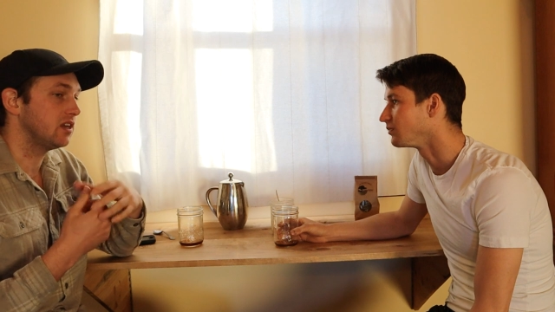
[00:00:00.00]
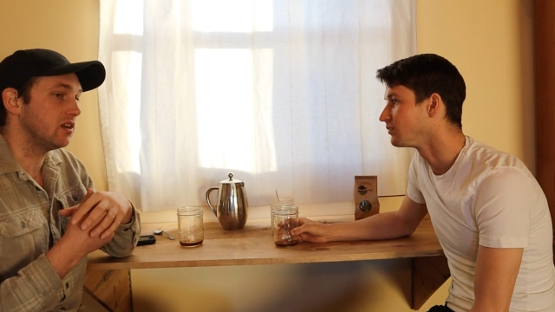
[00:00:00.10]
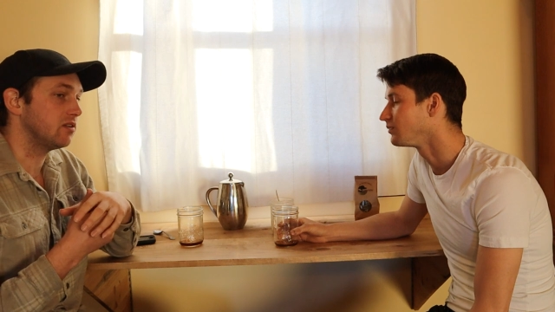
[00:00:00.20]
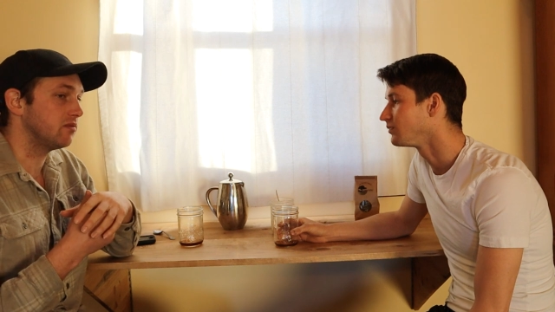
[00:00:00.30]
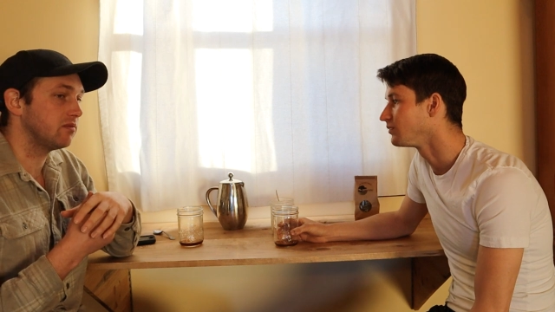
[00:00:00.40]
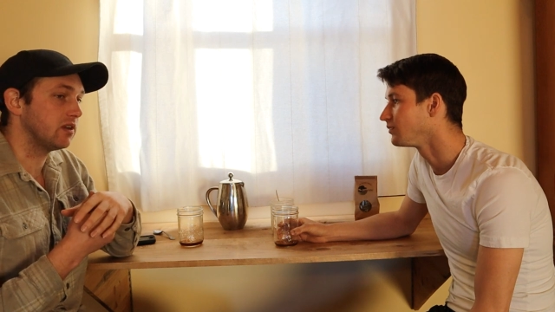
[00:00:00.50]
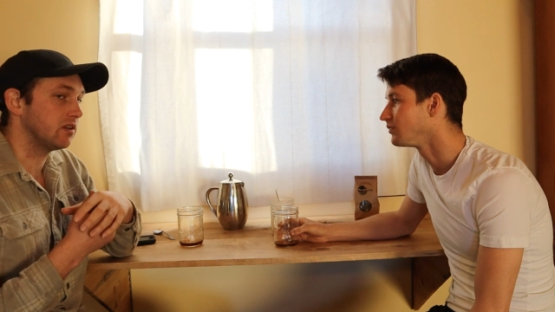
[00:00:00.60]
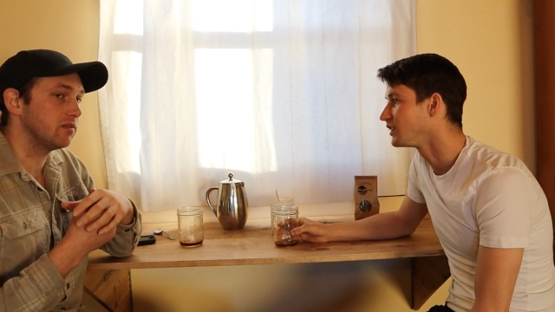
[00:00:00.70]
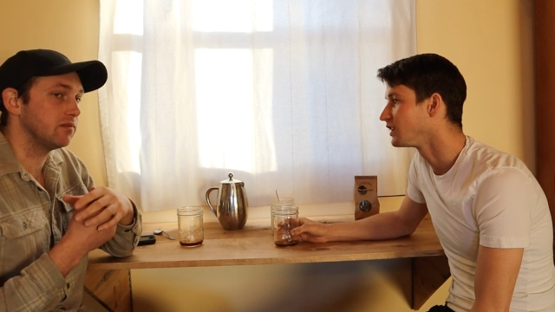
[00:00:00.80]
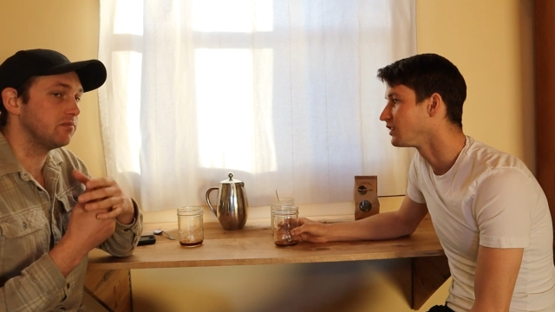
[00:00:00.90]
Speaker 1: you know, you
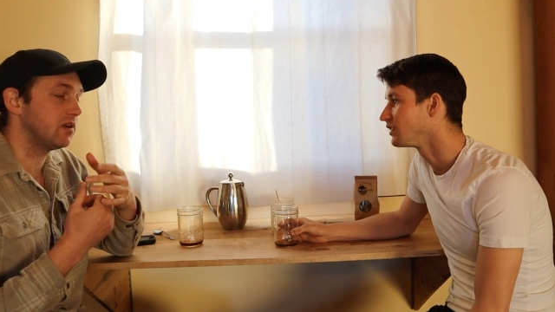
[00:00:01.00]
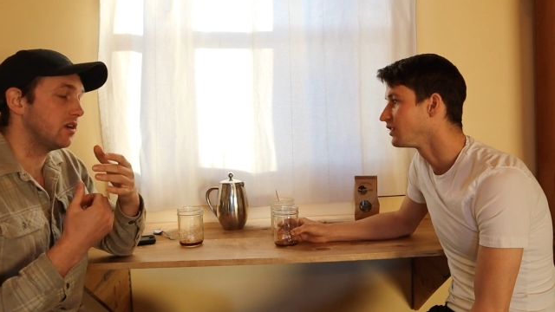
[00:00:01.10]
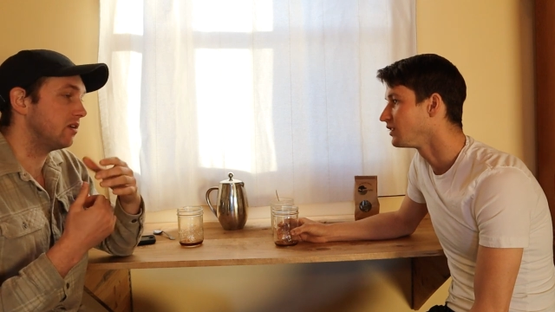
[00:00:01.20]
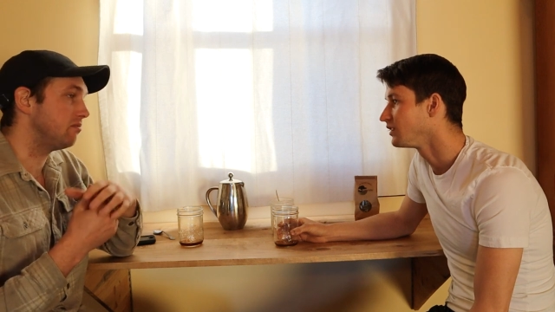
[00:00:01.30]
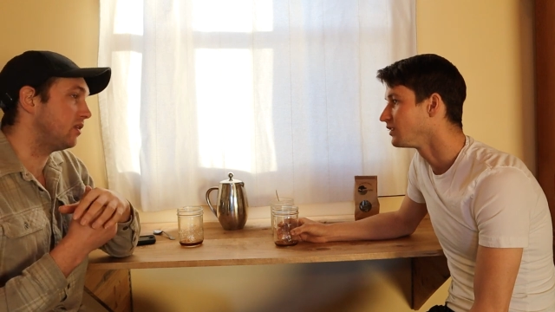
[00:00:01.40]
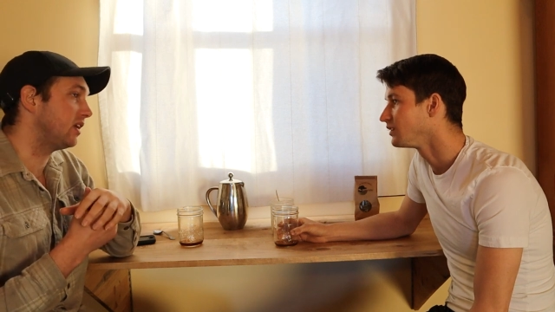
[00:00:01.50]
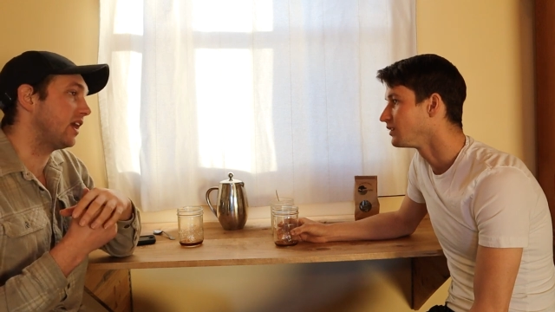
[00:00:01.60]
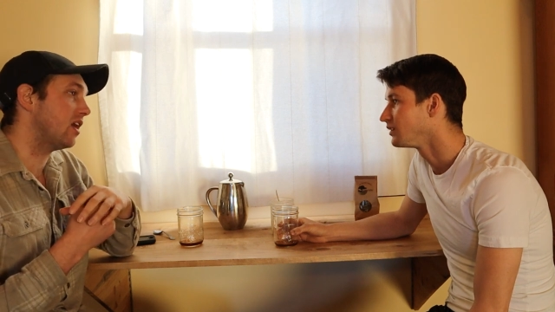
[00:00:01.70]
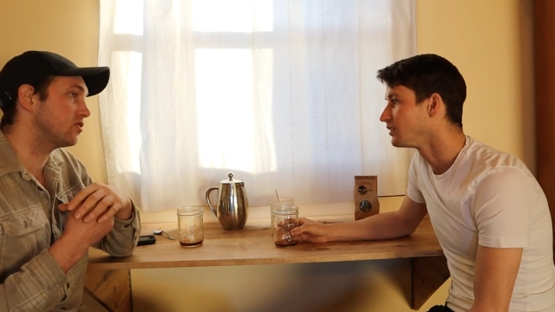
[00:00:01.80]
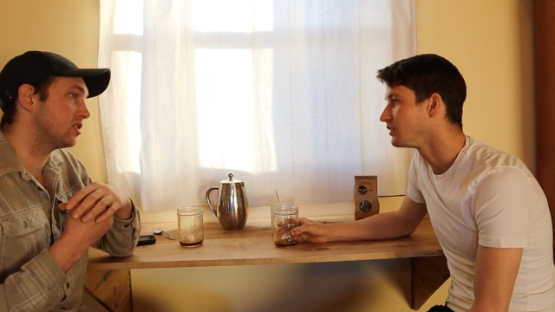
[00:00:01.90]
know, a million
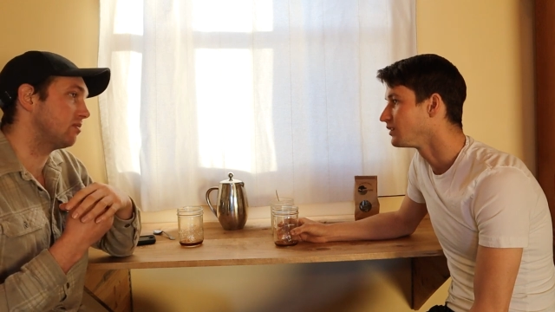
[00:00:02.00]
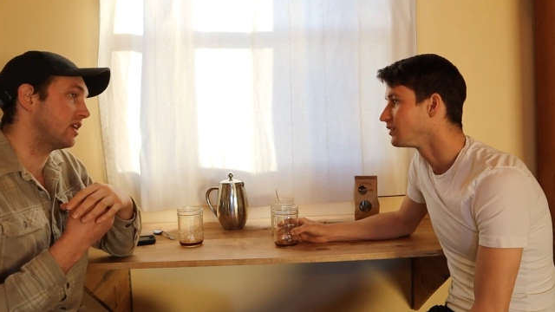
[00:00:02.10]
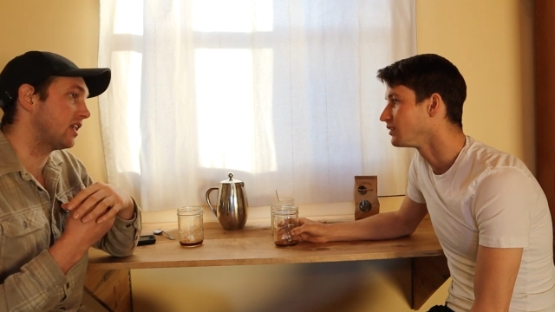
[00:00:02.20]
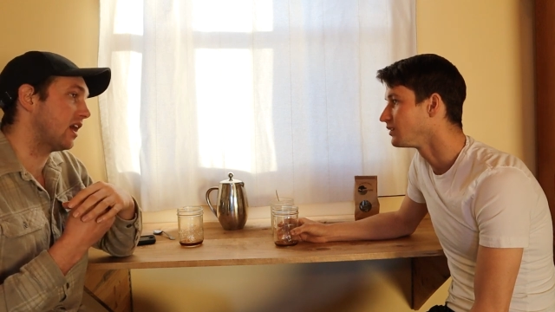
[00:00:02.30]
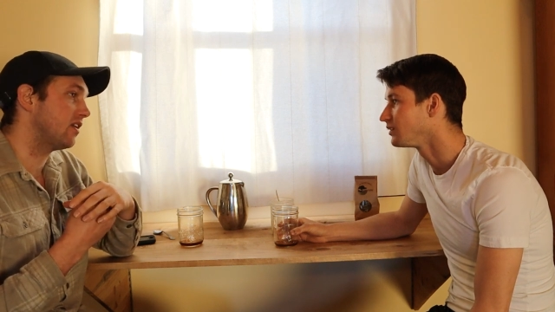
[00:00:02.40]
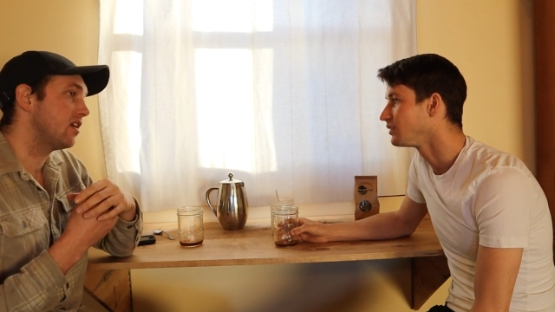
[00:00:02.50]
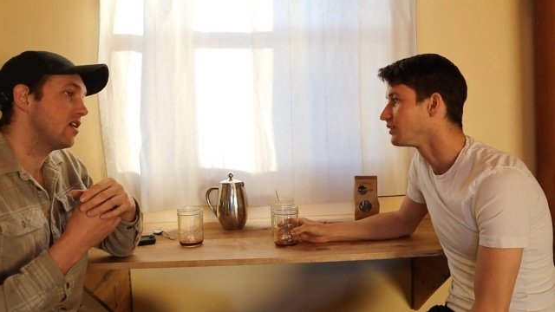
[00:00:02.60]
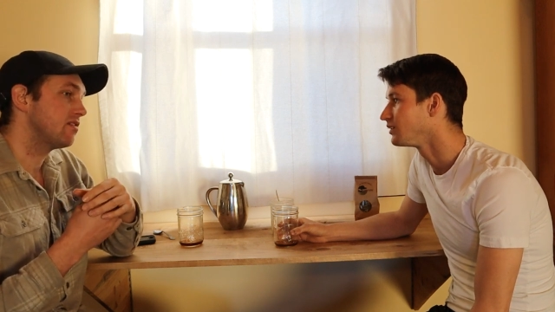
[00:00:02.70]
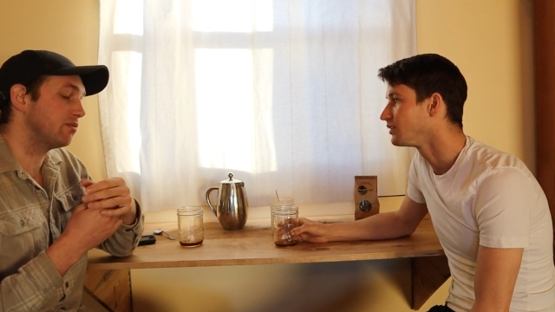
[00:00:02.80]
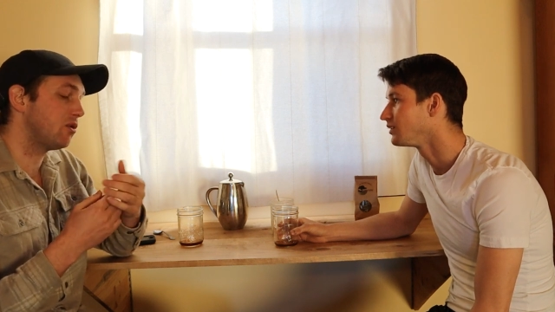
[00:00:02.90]
gallons or something like that.
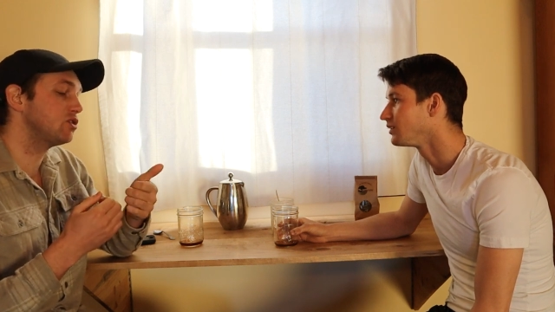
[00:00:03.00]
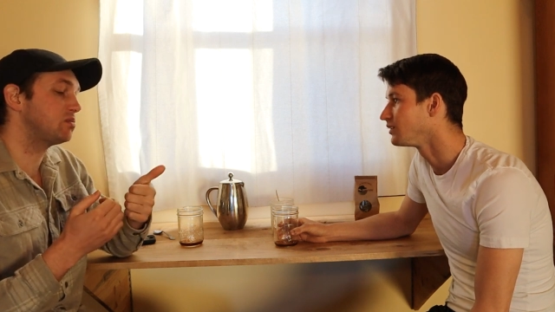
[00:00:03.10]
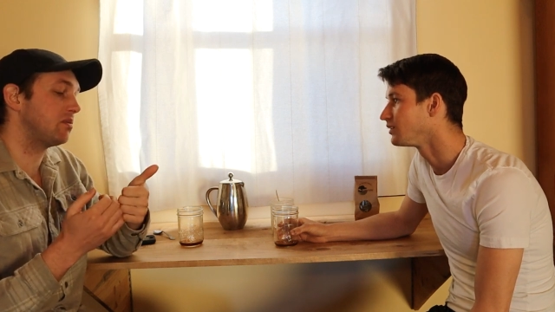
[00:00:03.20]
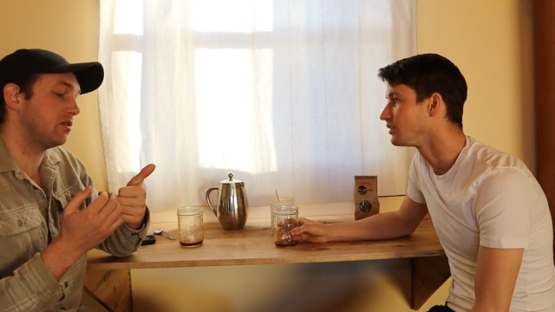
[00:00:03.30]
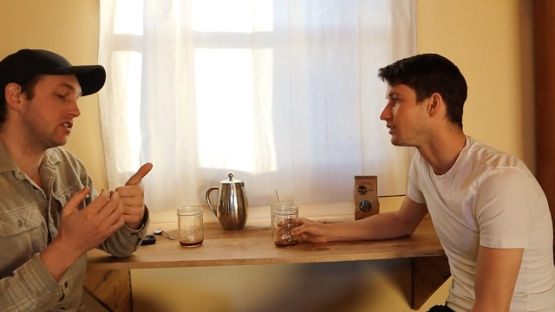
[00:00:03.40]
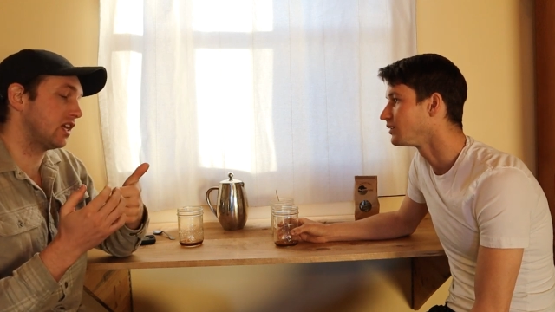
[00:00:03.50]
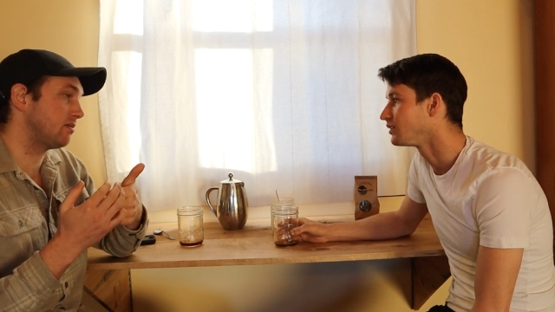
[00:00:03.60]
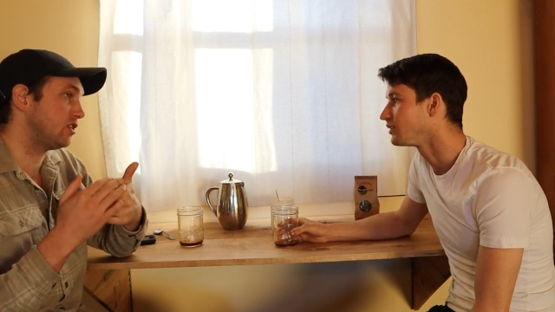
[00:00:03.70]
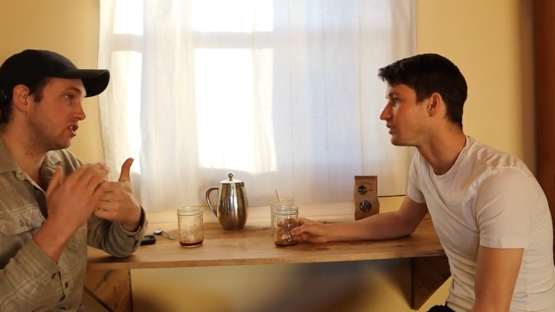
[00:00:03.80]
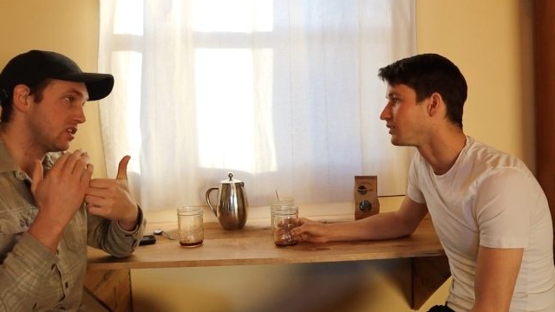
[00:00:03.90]
For most people, it's going
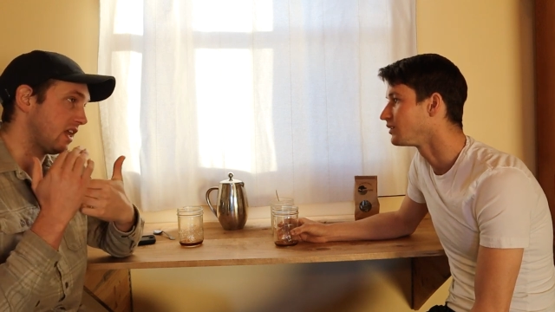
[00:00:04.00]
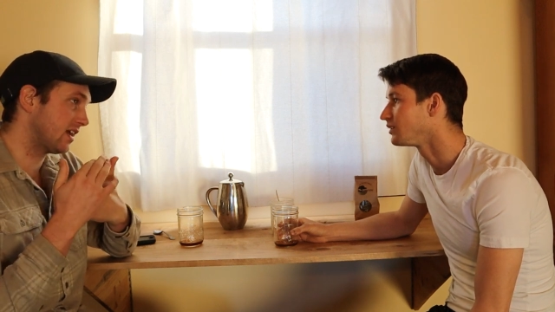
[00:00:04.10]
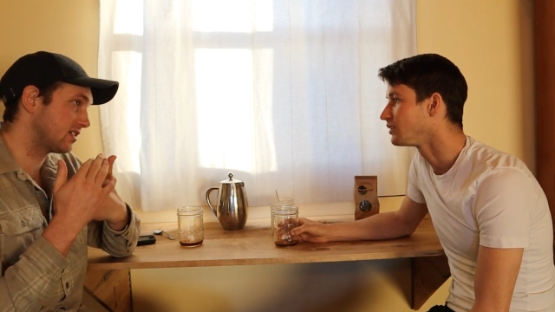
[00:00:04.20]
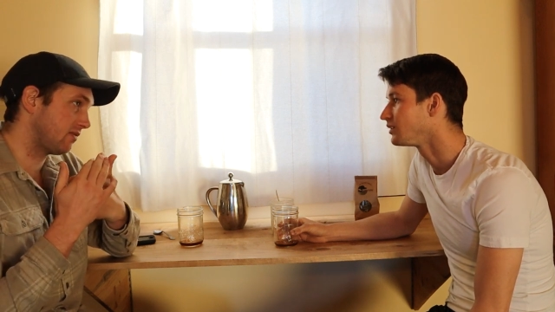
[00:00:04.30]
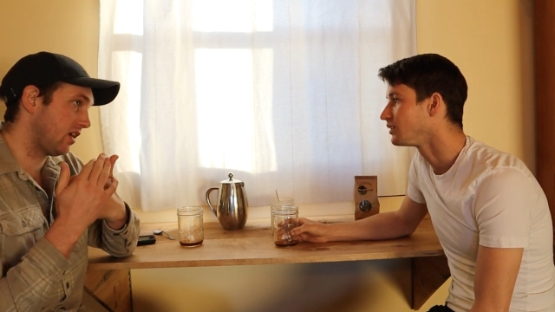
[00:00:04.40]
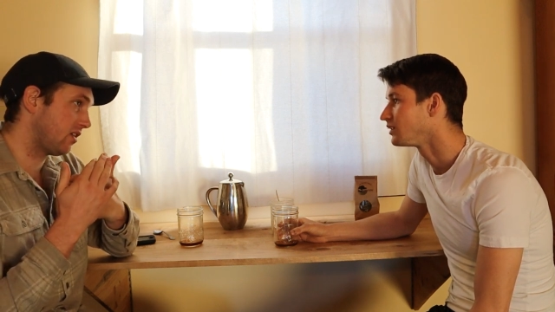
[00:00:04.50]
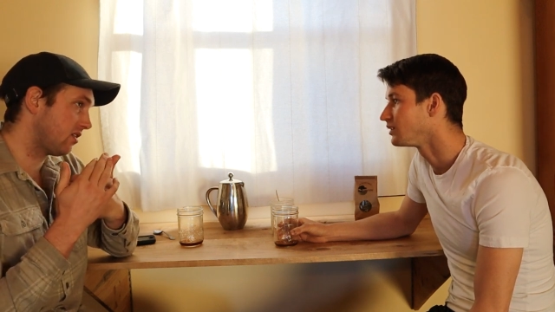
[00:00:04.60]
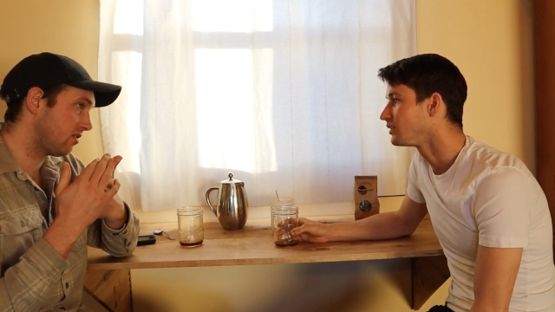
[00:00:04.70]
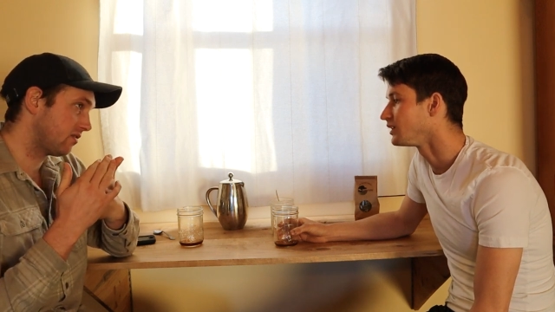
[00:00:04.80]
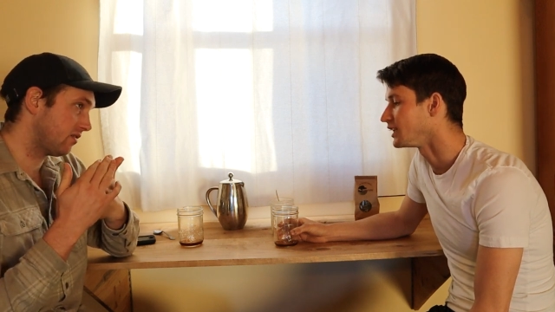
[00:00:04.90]
to be just an
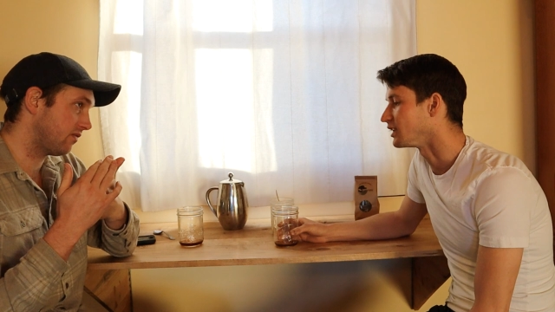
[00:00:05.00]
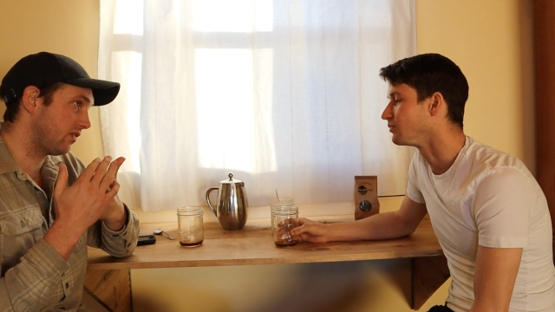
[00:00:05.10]
excavator. Yeah.